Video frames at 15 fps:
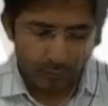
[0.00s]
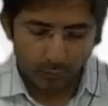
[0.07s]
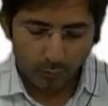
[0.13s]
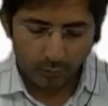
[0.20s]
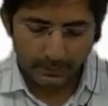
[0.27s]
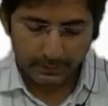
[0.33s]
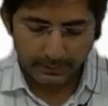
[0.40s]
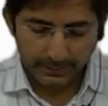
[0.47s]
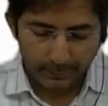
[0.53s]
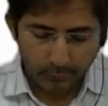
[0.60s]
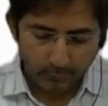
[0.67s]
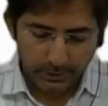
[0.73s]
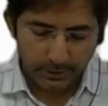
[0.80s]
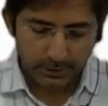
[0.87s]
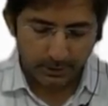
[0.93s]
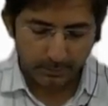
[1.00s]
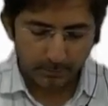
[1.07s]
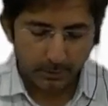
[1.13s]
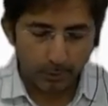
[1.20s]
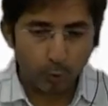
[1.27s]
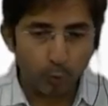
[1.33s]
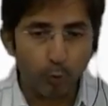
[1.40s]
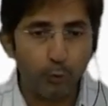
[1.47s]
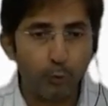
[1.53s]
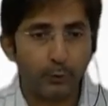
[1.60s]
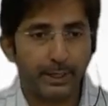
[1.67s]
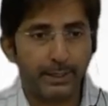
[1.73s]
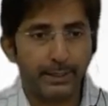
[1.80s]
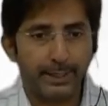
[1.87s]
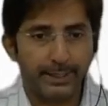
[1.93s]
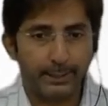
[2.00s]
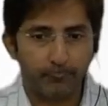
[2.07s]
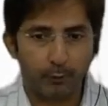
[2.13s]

Okay, see question number 2, you can take it